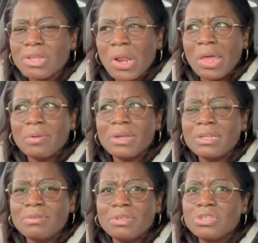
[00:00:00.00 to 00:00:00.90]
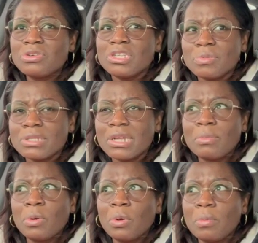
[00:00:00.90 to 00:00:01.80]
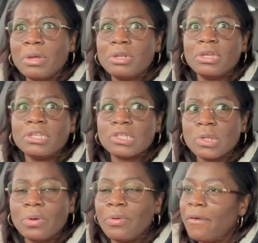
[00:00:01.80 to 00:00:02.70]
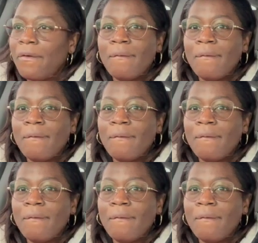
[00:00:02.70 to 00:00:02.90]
Like what? it's Christmas and I'm home and you can snow.